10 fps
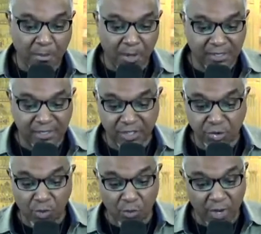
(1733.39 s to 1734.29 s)
But
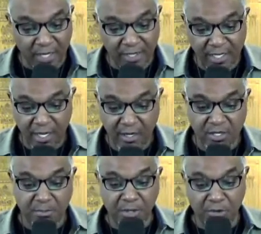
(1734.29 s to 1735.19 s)
Sister Rowena is here.
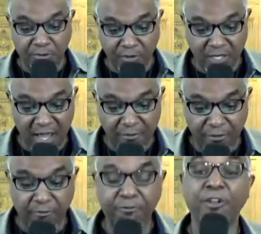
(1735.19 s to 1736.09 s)
It's a beautiful day
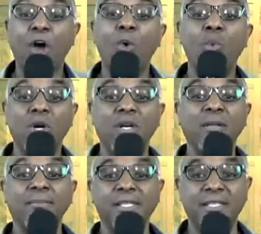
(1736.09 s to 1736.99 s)
from
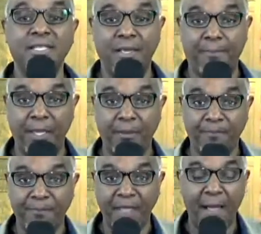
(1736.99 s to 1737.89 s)
Flowood, Mississippi.
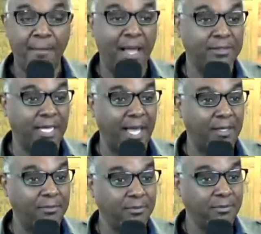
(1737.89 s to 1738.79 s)
How about that?